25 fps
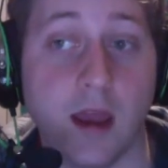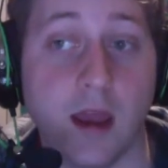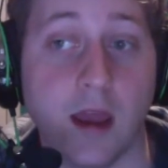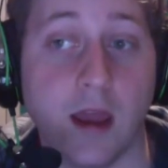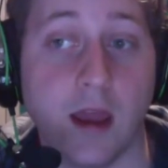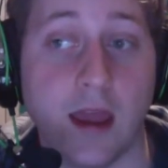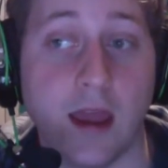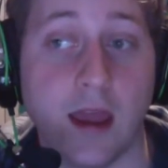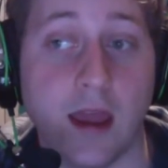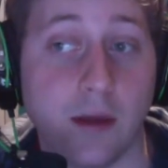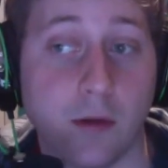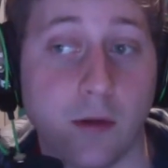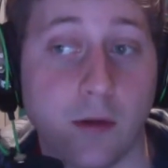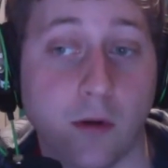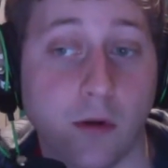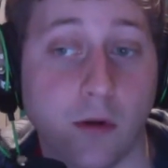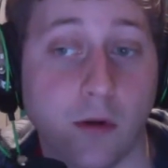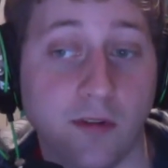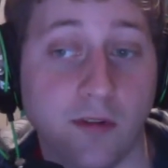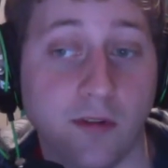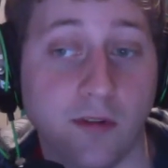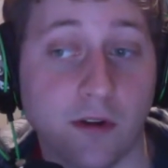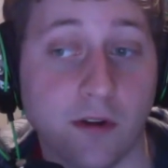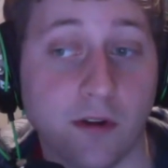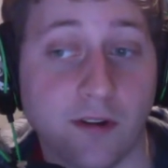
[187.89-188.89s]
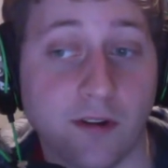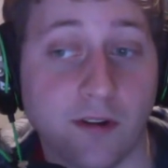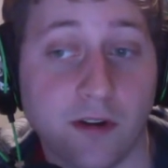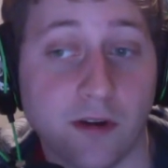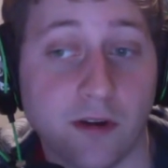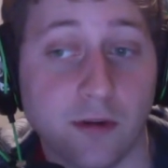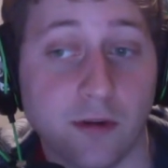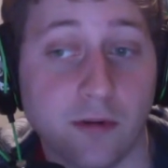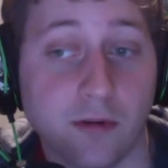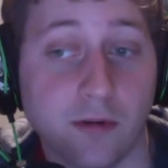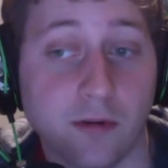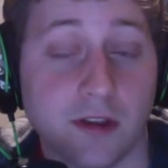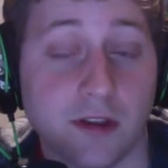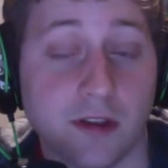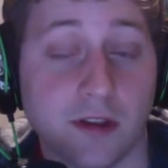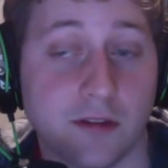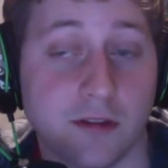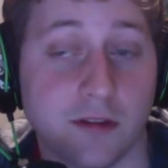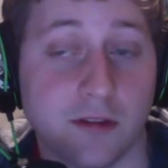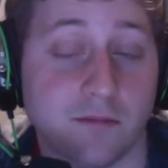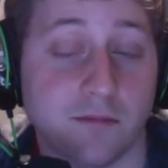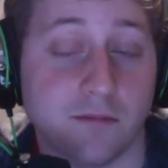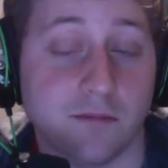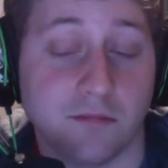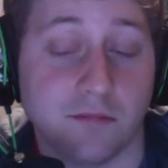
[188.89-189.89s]
And they were all very, very cool with it,
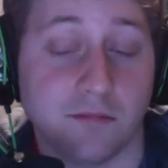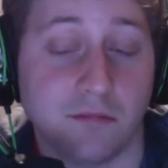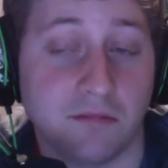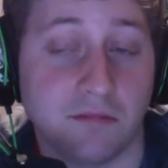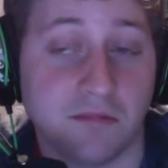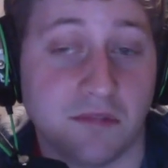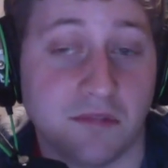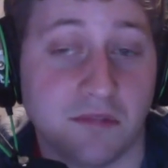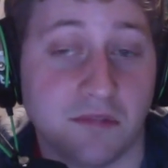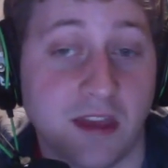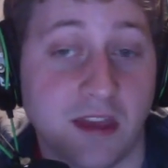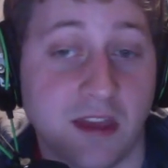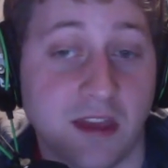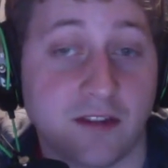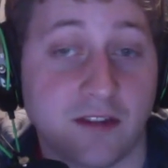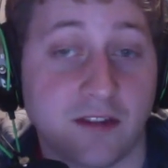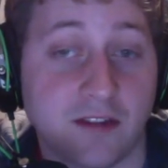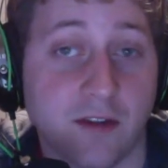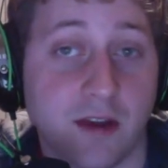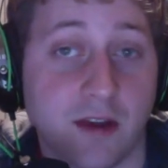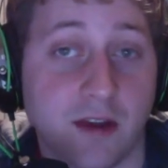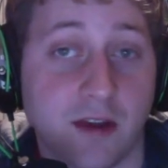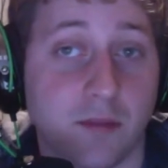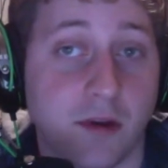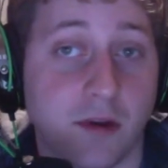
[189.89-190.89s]
and that's great.